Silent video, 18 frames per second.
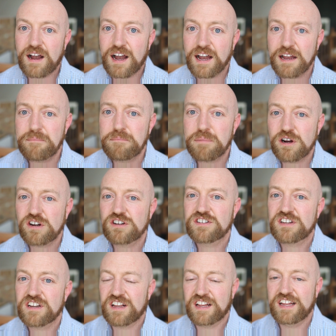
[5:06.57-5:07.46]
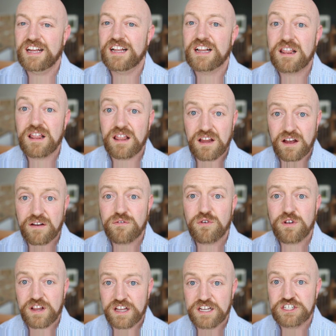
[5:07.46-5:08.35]
I personally love
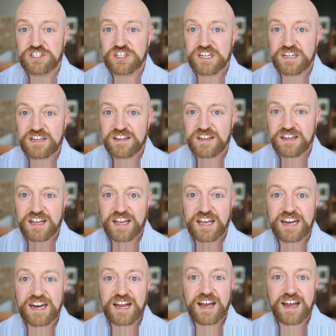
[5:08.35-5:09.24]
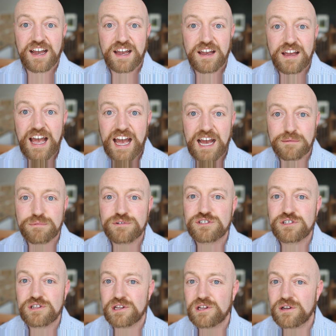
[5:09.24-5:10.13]
religion and I
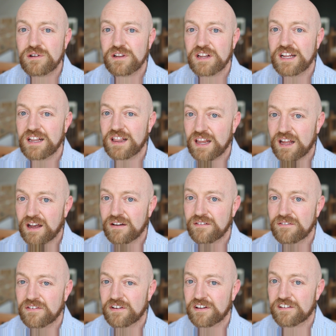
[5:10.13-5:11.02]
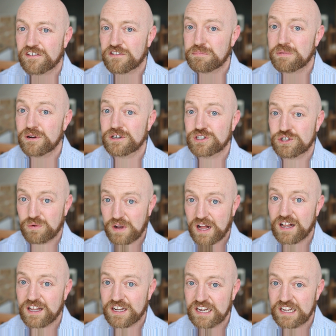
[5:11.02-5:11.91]
absolutely love
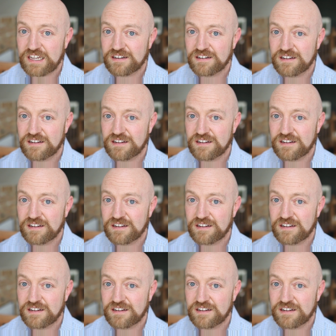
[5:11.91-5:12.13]
spirituality.